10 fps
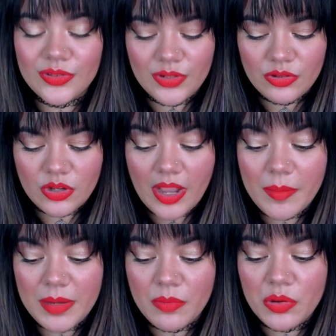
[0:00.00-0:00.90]
No joke. I
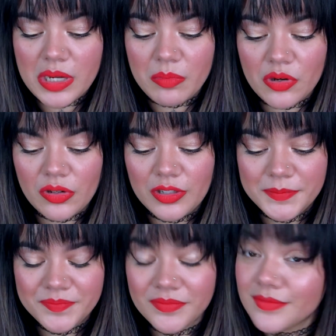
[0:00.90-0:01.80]
mean, Moaning Myrtle.
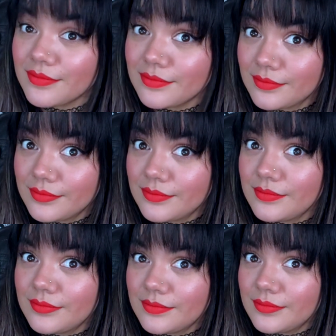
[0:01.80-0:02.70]

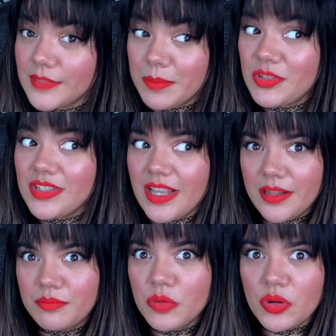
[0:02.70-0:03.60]
I'm just
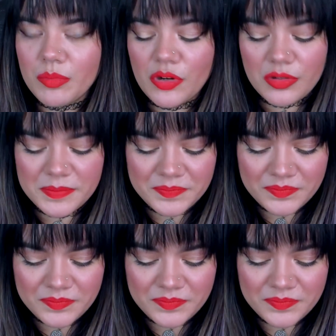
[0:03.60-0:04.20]
saying, Moaning Myrtle.